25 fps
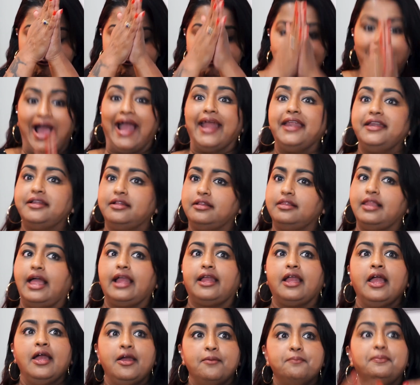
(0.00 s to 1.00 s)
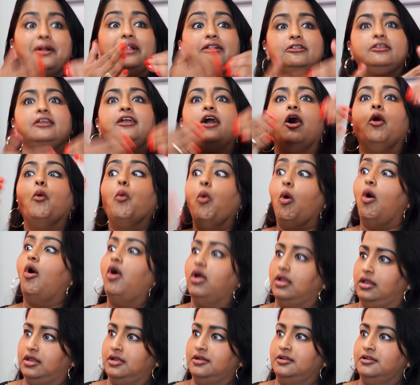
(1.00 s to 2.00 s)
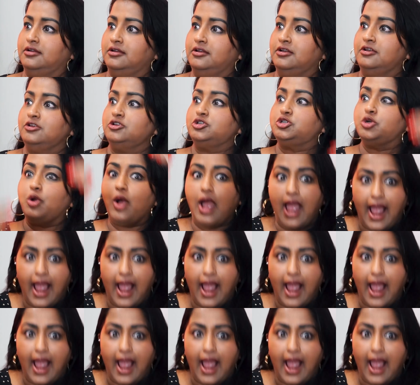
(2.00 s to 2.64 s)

final, like building a wall to